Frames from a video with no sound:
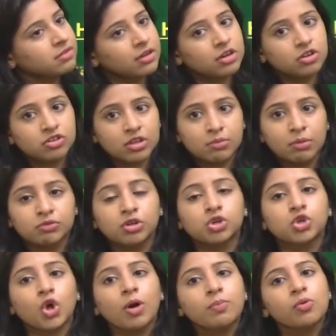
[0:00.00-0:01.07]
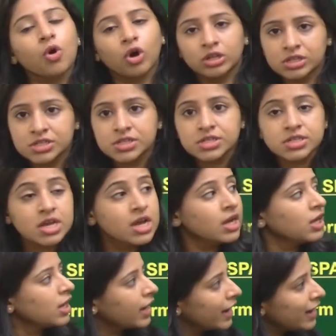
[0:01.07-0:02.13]
are some of the top colleges.
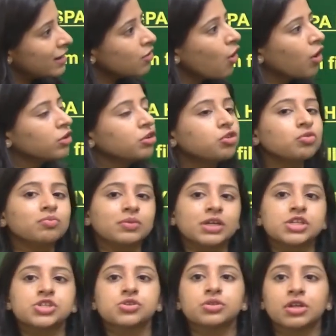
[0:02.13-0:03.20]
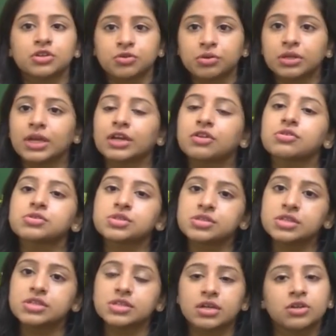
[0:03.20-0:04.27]
In order to make sure that you get your
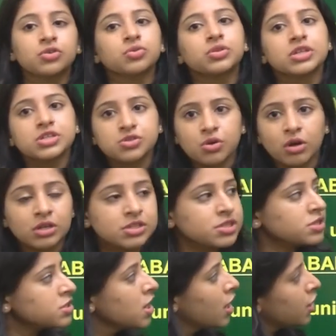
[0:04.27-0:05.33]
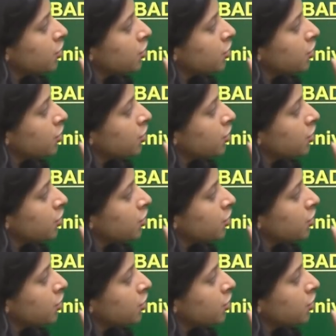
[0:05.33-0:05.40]
seat into these colleges,